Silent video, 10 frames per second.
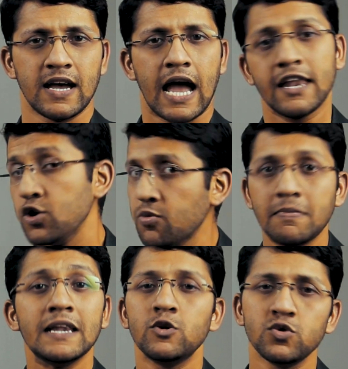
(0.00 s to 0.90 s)
And you
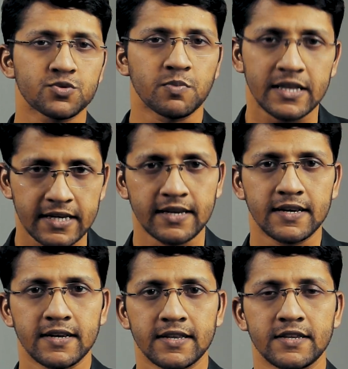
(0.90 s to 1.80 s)
may lose money
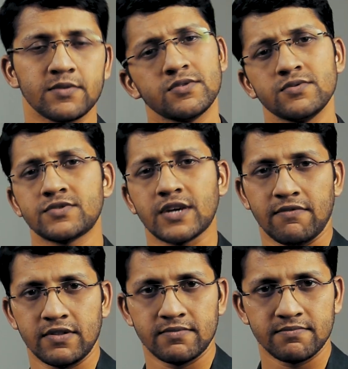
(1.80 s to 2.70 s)
due to
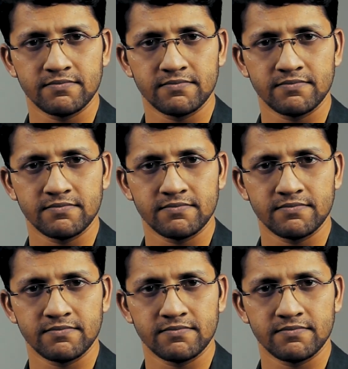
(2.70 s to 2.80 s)
travel.